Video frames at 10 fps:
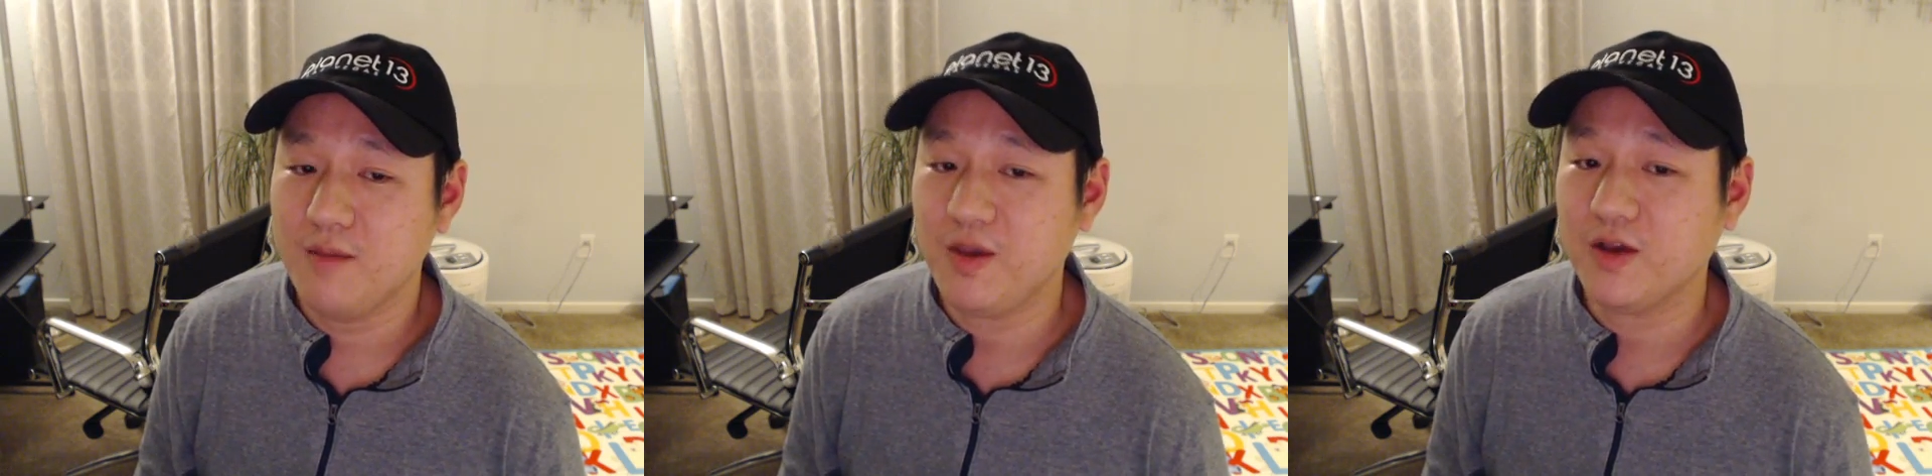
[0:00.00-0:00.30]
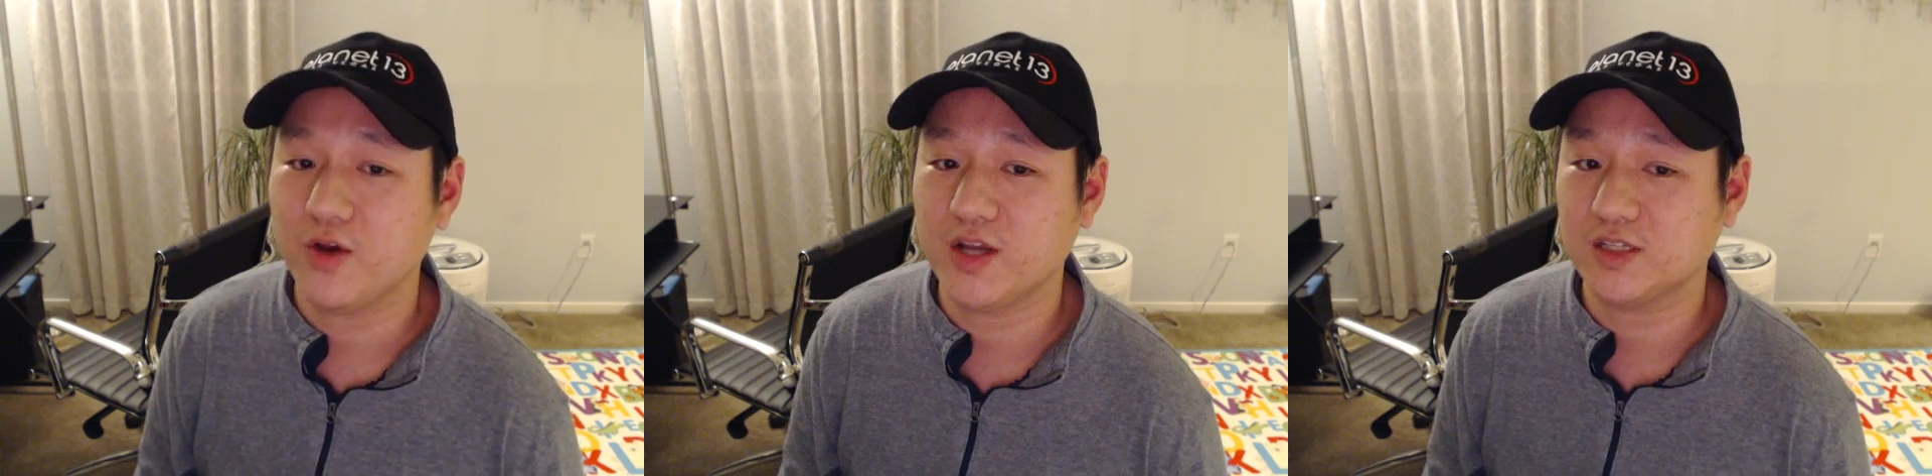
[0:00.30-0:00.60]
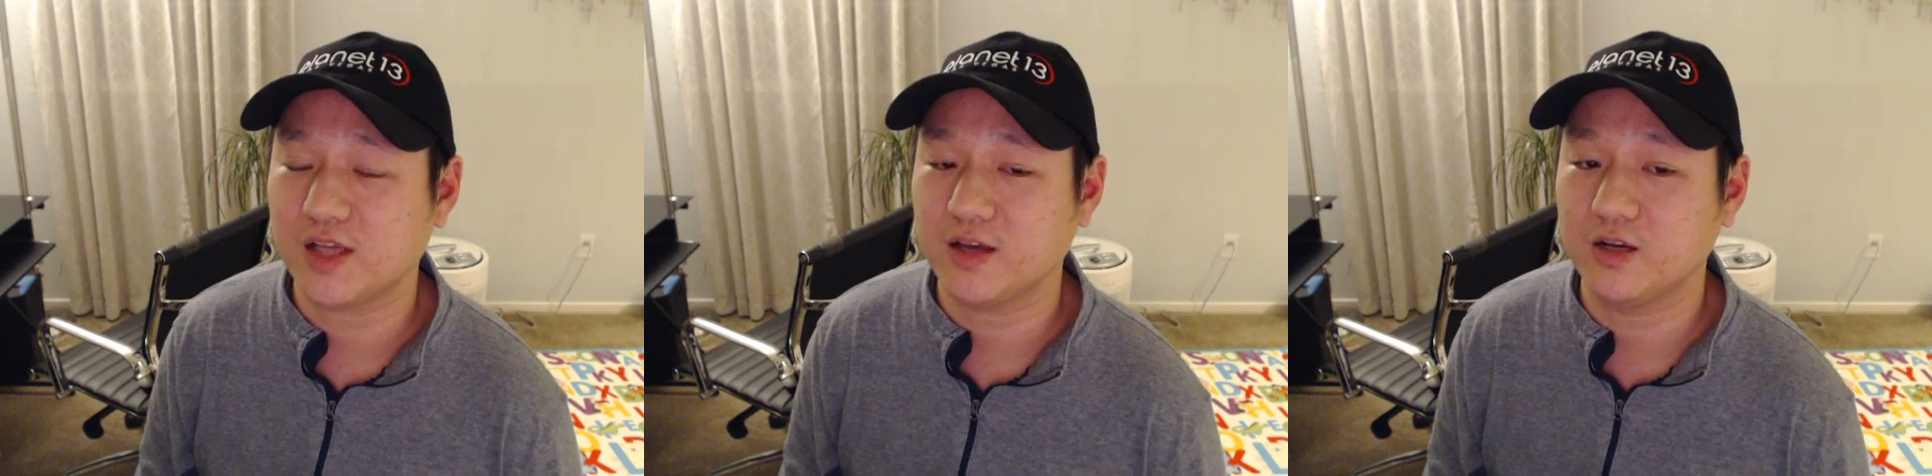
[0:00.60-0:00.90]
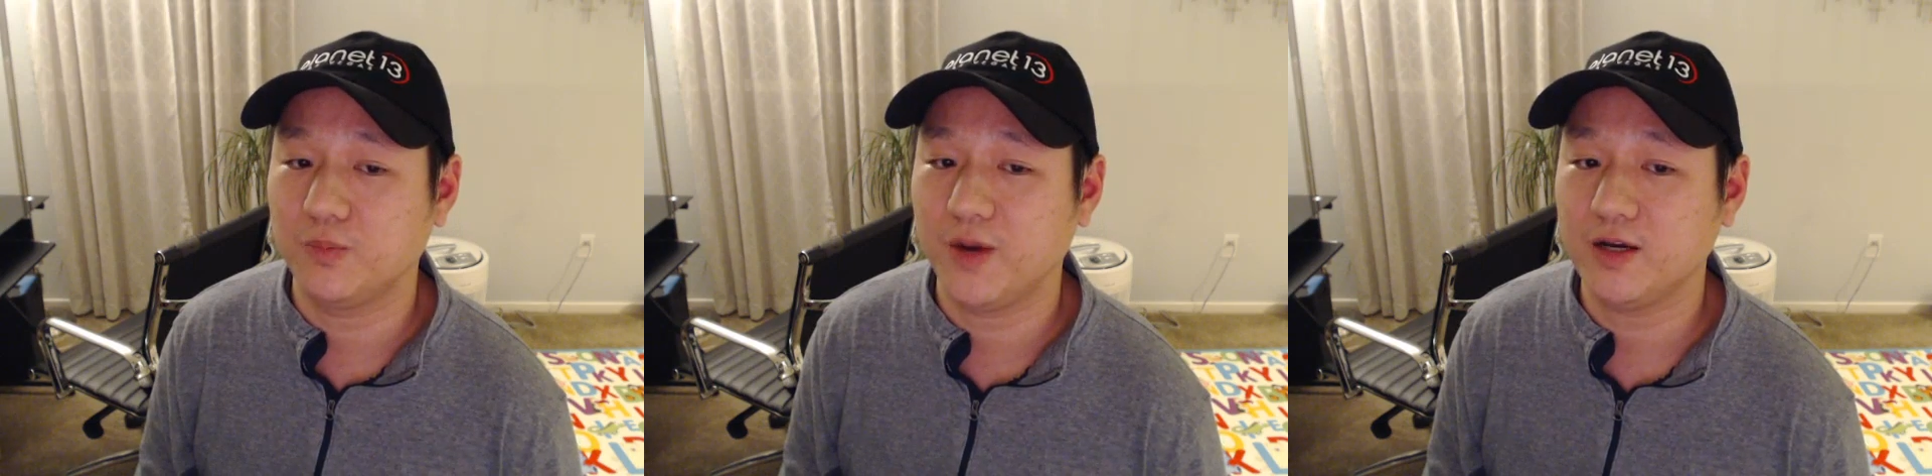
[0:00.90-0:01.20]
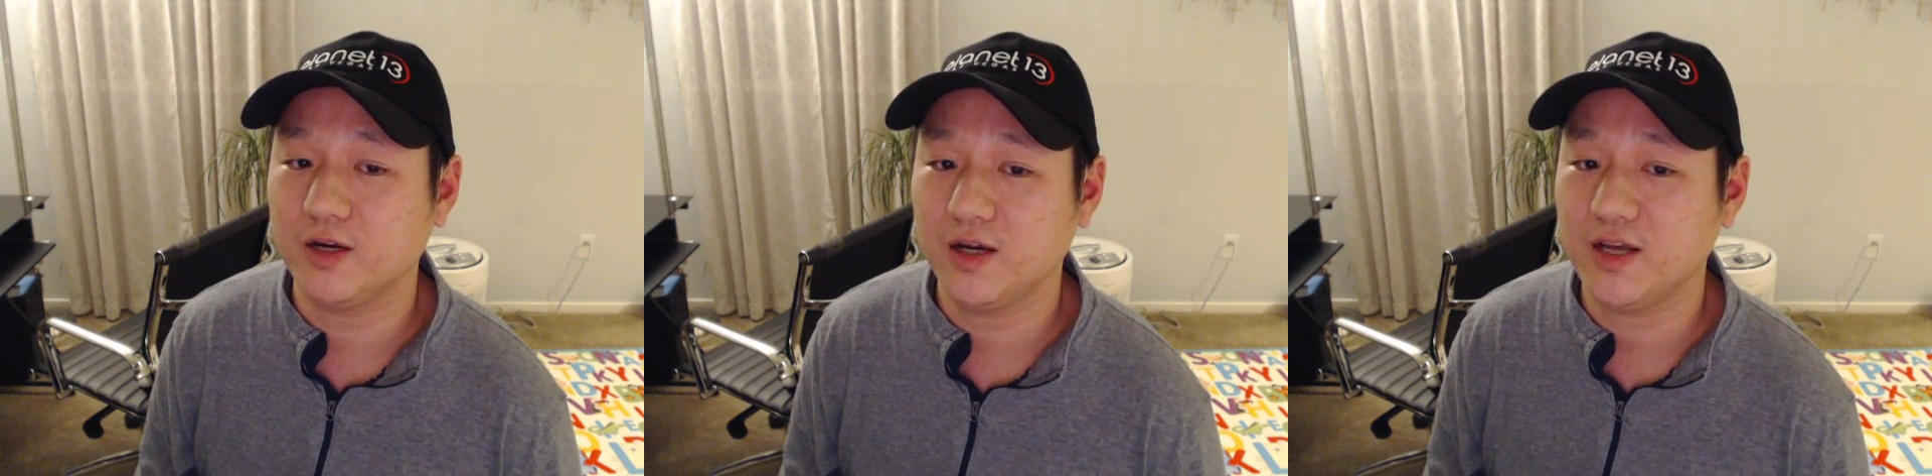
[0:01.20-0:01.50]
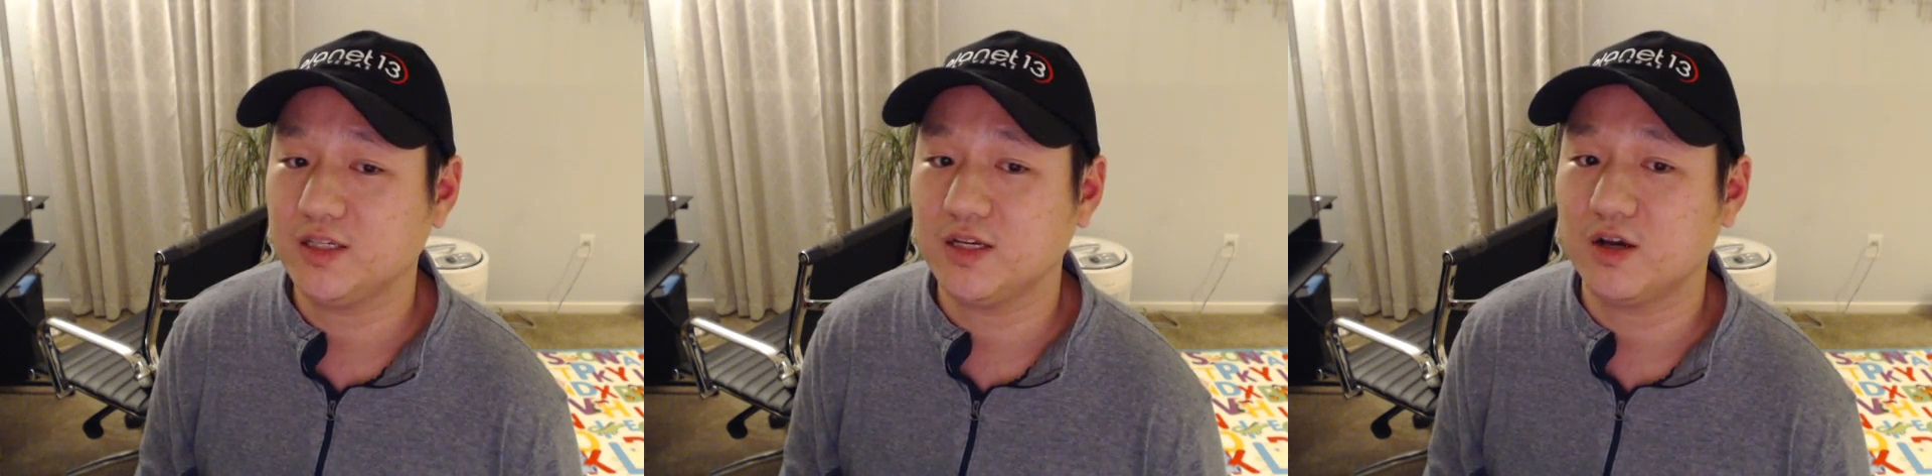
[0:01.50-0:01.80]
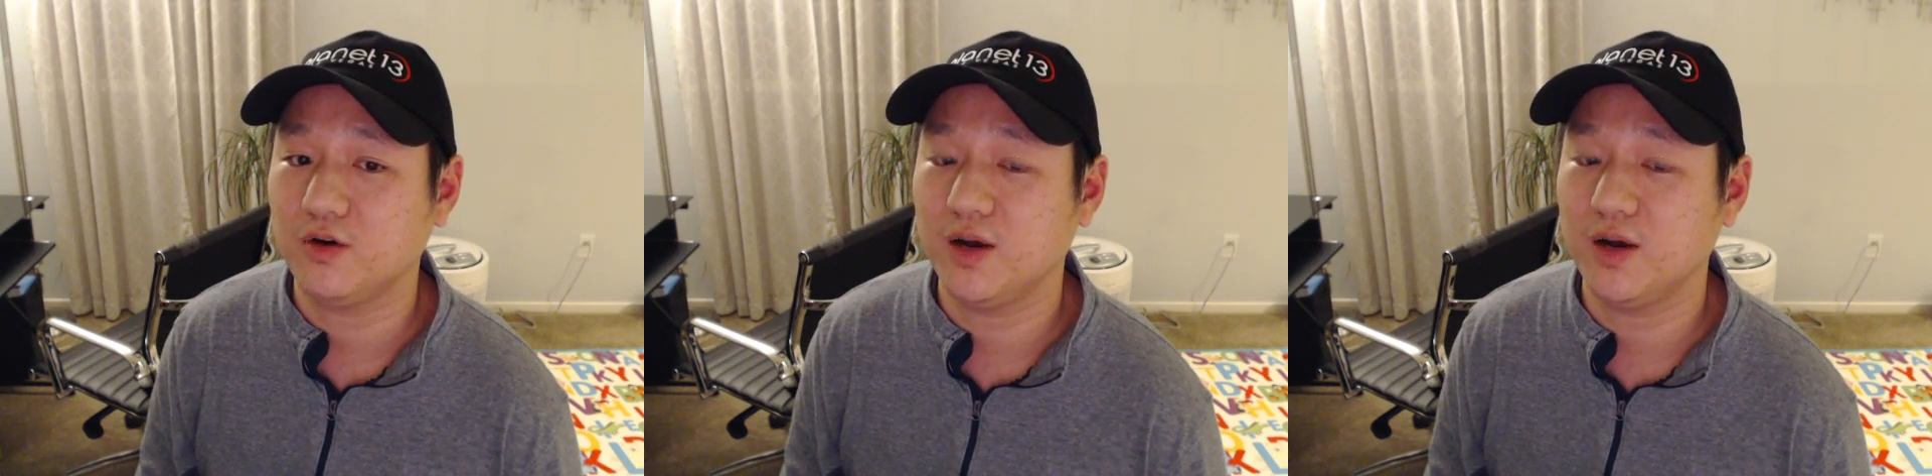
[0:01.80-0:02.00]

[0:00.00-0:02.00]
Bitcoin is like a no-brainer. It's going to go